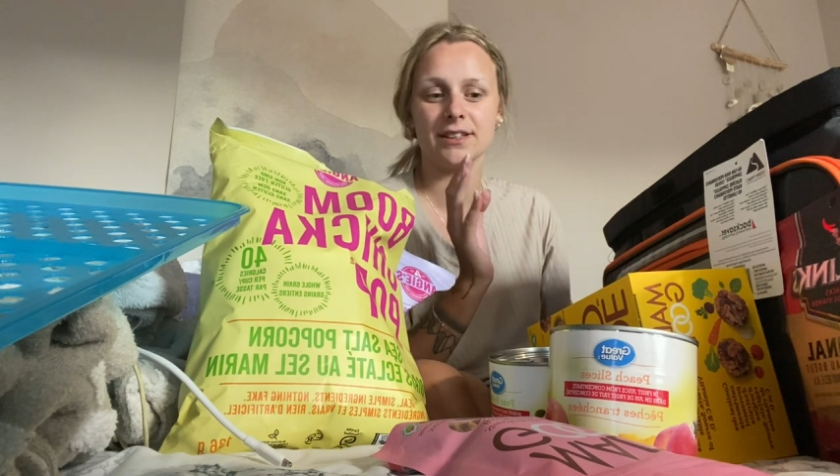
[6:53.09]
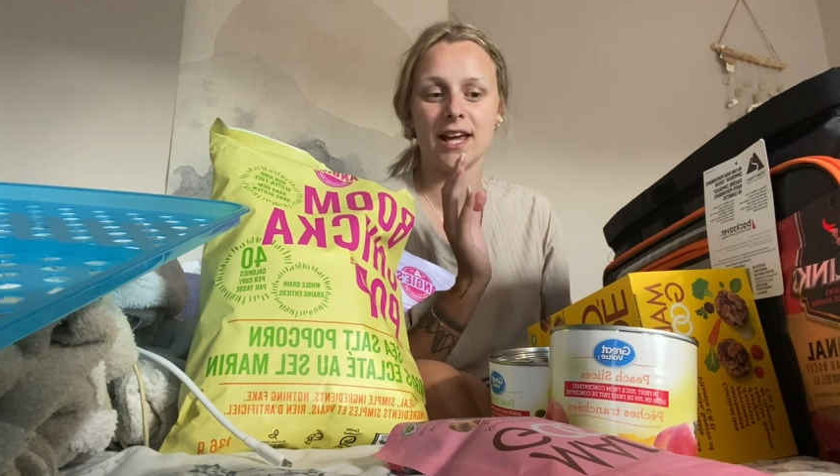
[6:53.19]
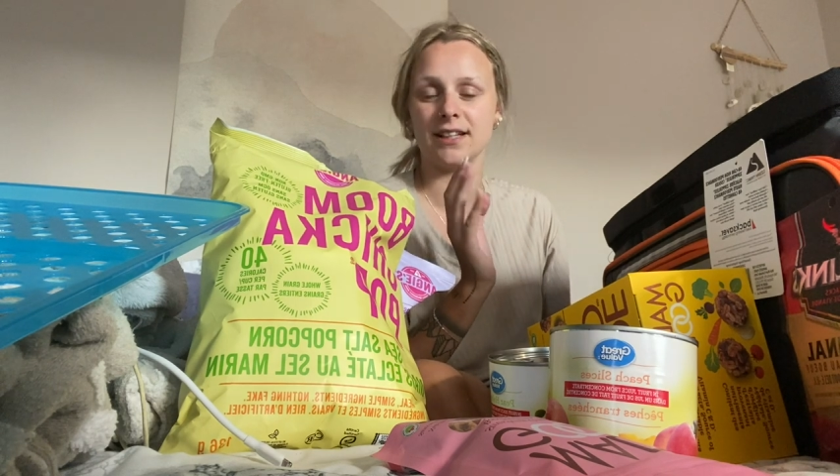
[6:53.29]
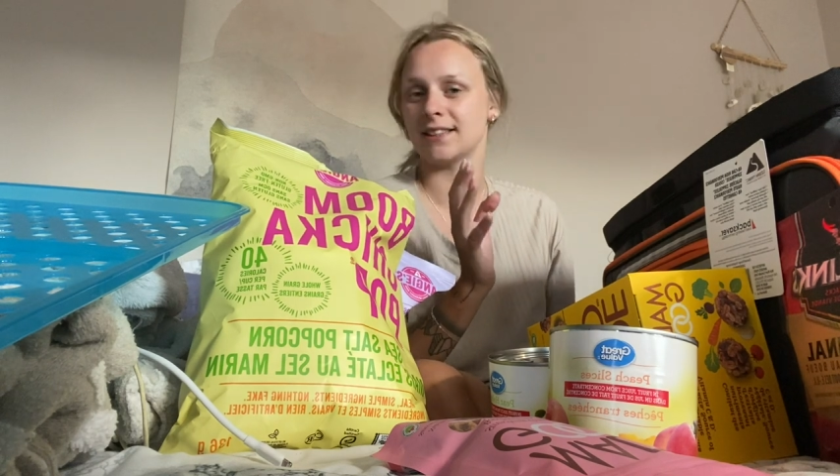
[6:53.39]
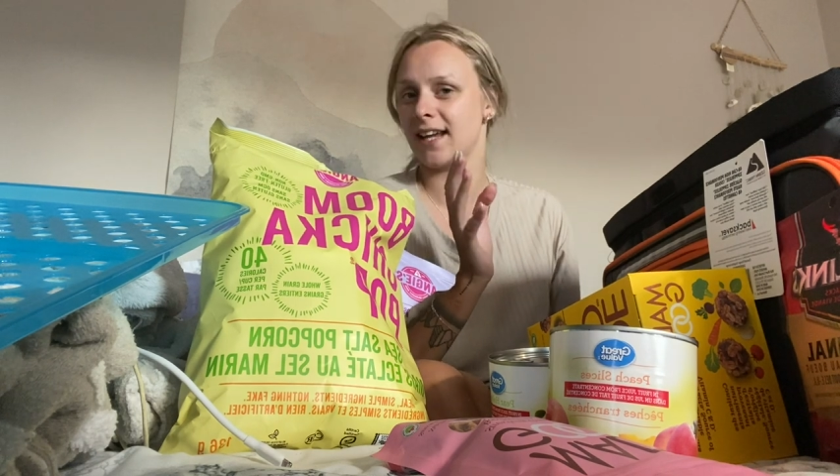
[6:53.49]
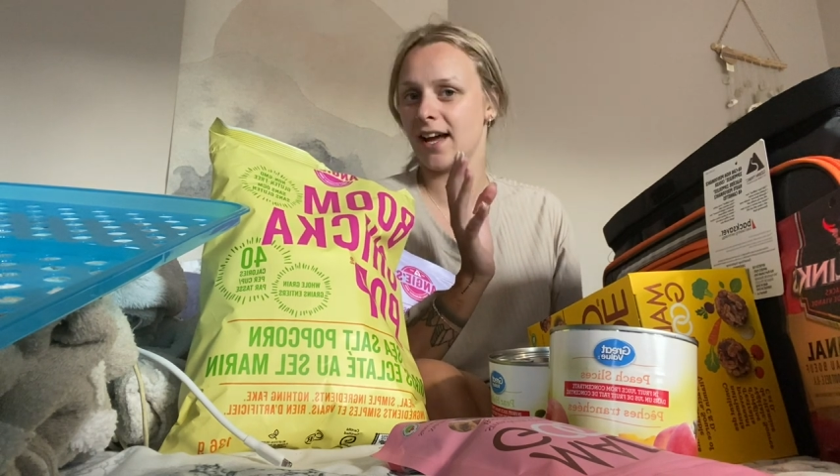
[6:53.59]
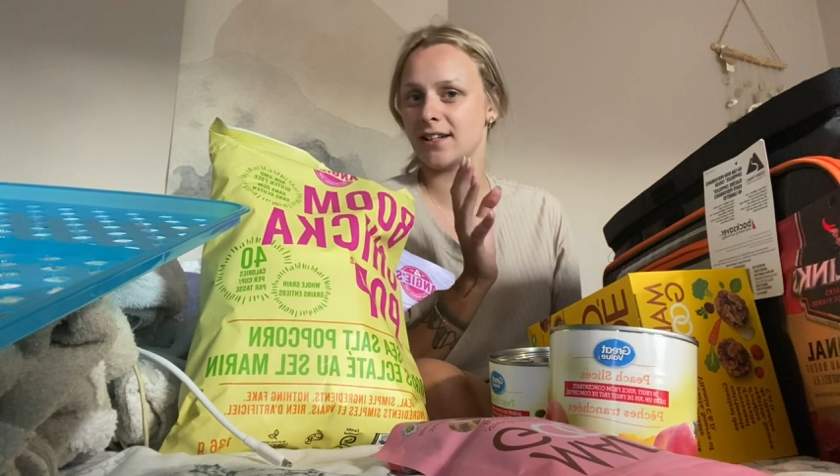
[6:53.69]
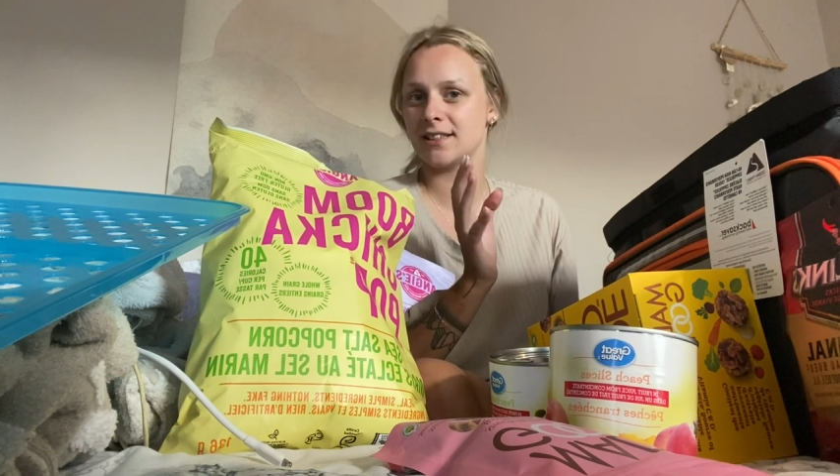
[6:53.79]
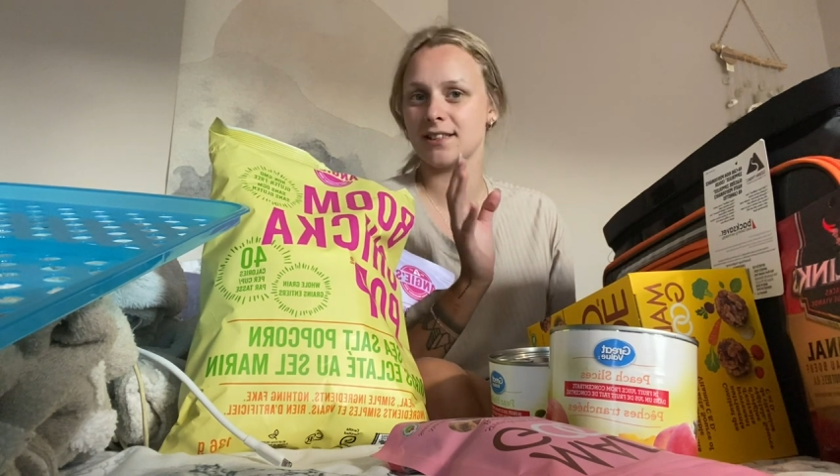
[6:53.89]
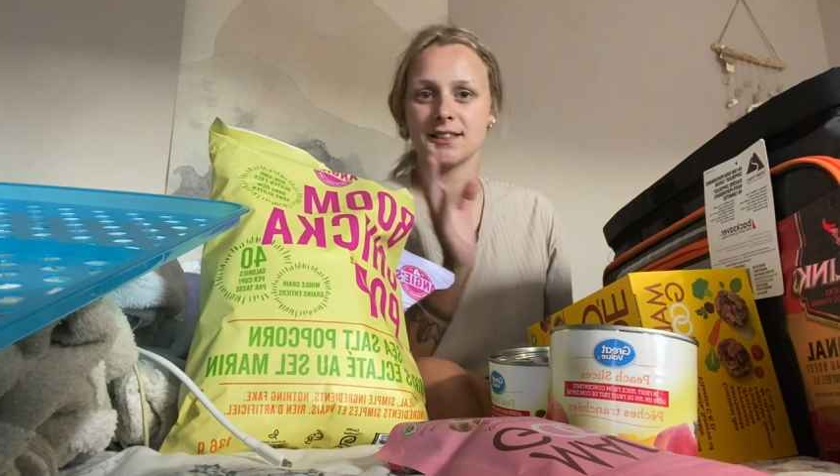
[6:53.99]
as
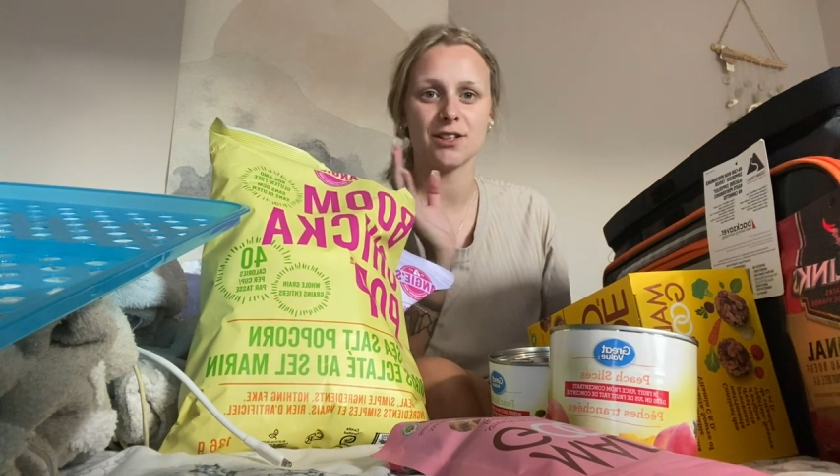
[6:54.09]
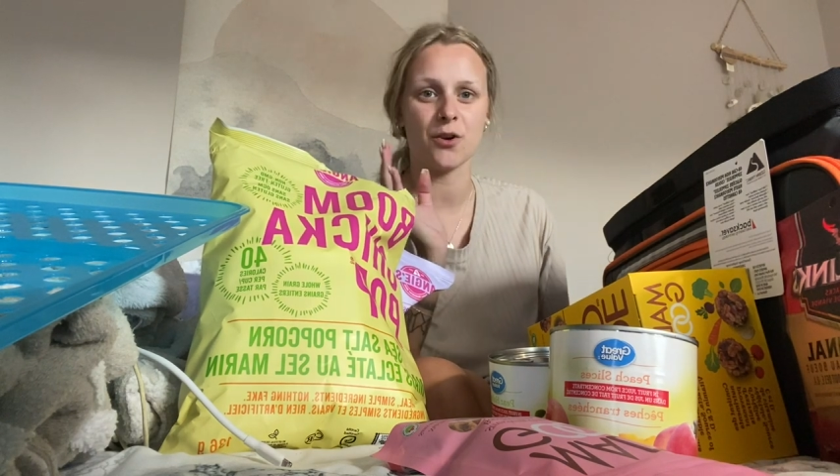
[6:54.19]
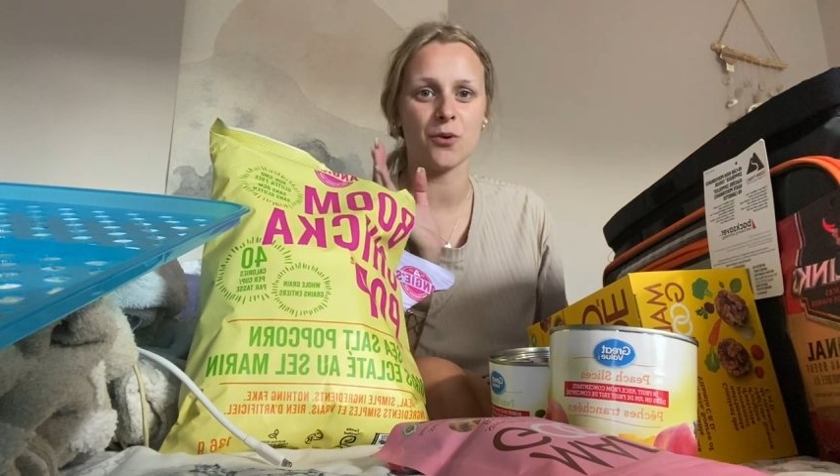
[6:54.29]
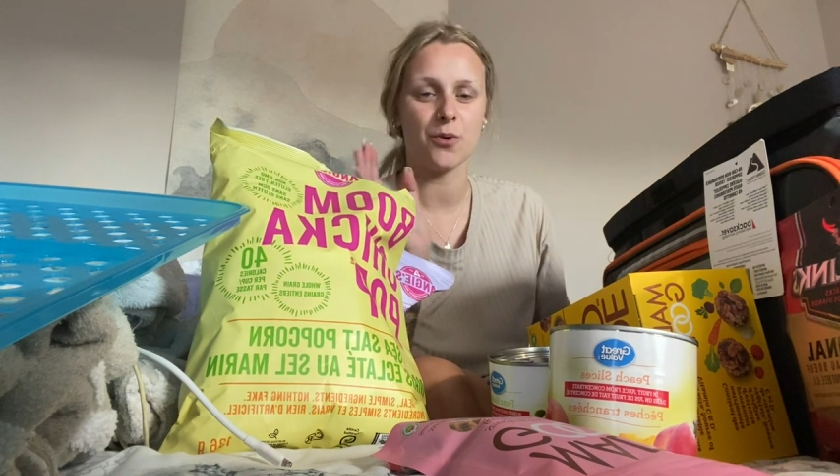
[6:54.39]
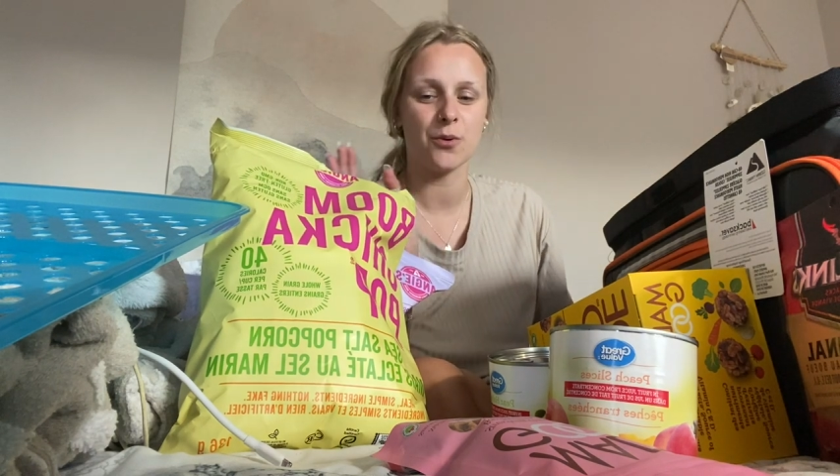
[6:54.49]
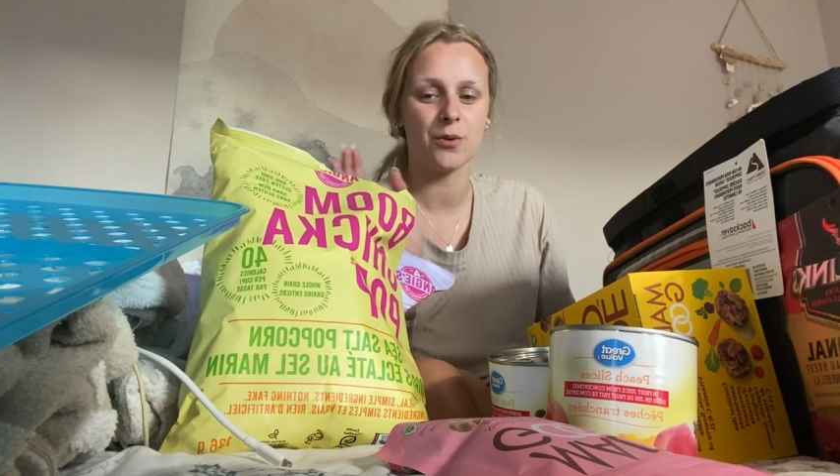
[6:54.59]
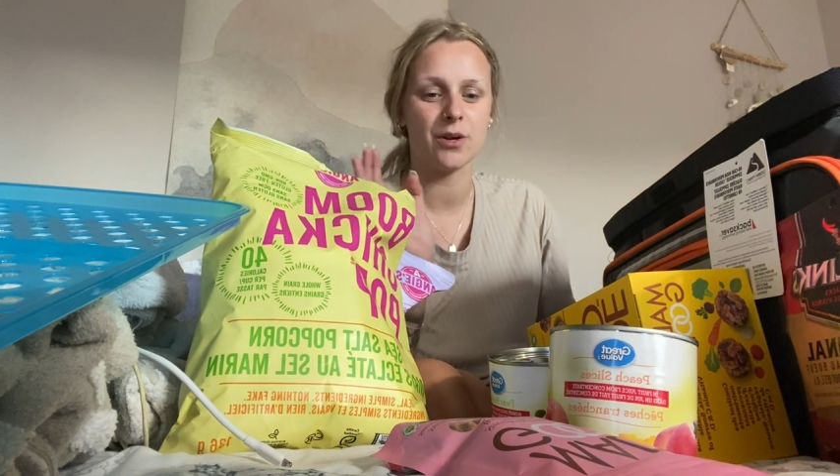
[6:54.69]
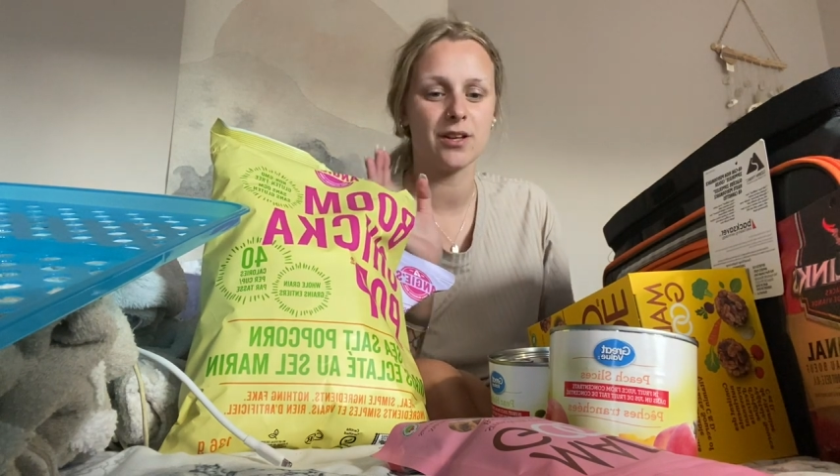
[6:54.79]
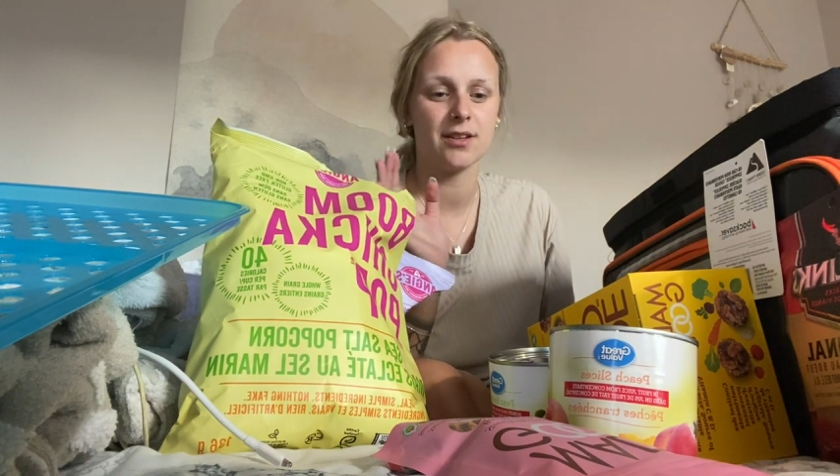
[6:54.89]
snacks. So